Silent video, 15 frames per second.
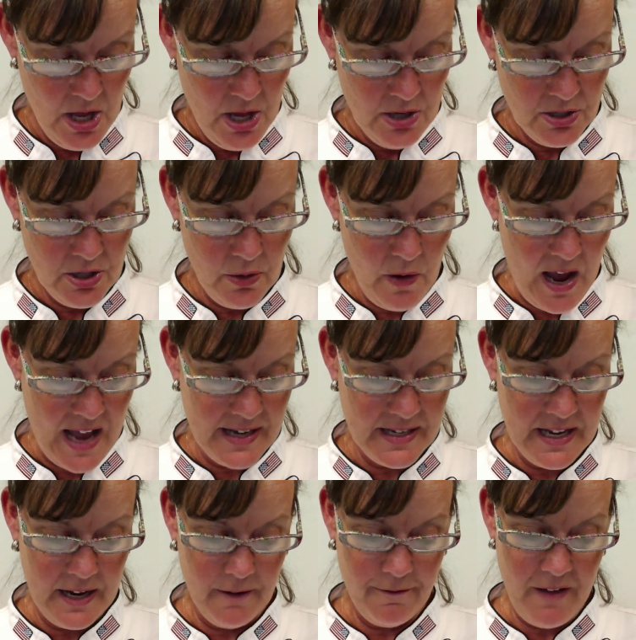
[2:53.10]
to
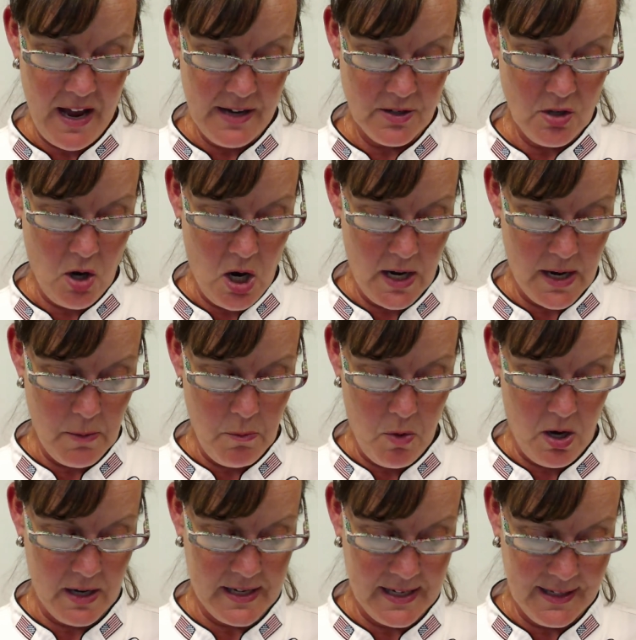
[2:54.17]
identify target
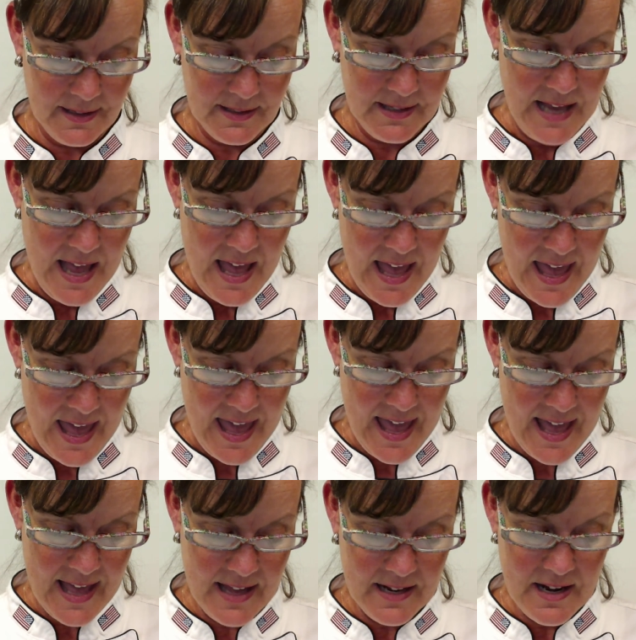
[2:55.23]
markets,
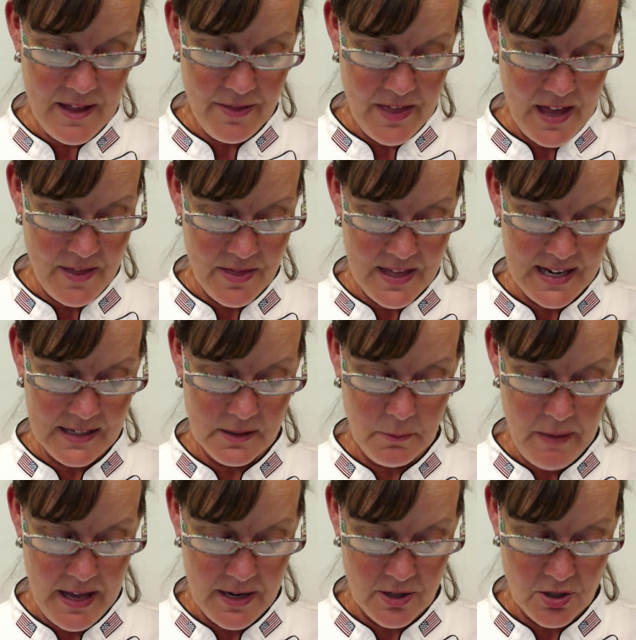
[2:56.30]
and that these
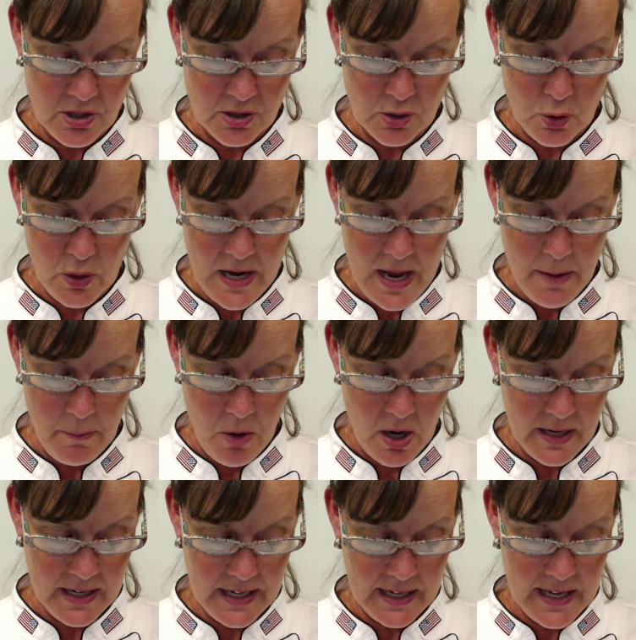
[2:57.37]
managers create
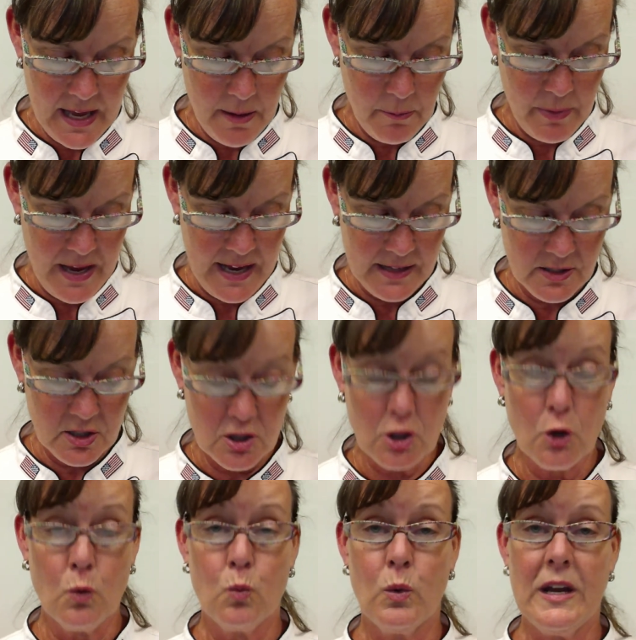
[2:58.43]
marketing campaigns
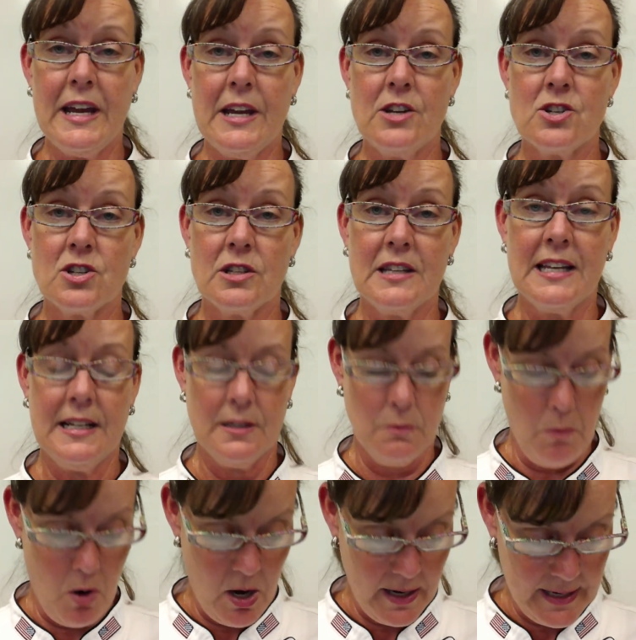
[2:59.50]
to reach these
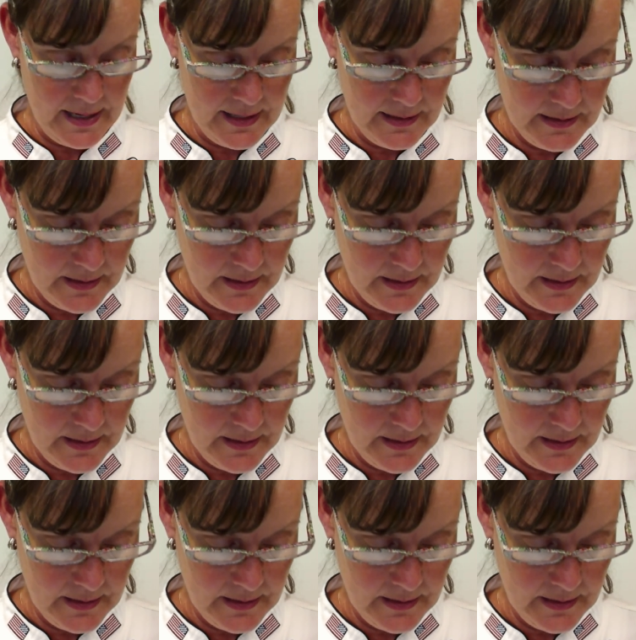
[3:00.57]
markets,